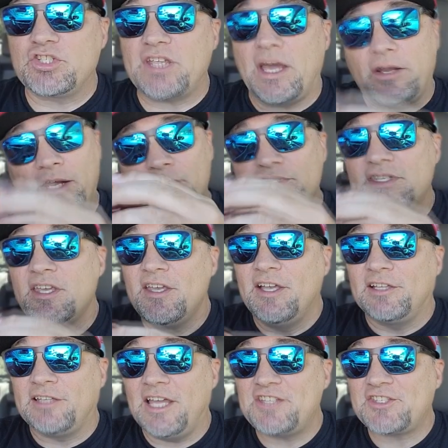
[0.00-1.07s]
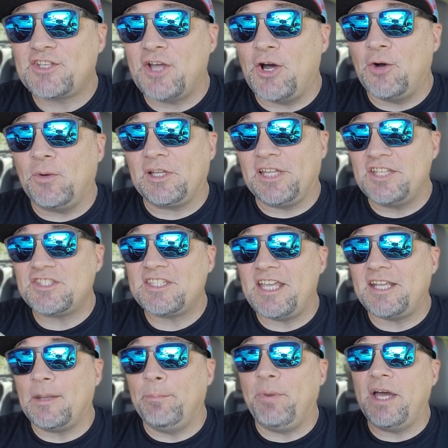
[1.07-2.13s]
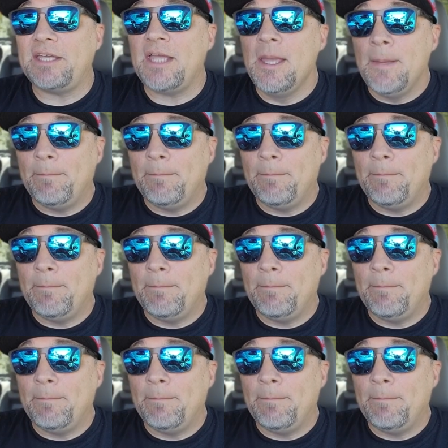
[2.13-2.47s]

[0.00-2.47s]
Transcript: shout outs. Let's go. Let's take a bite.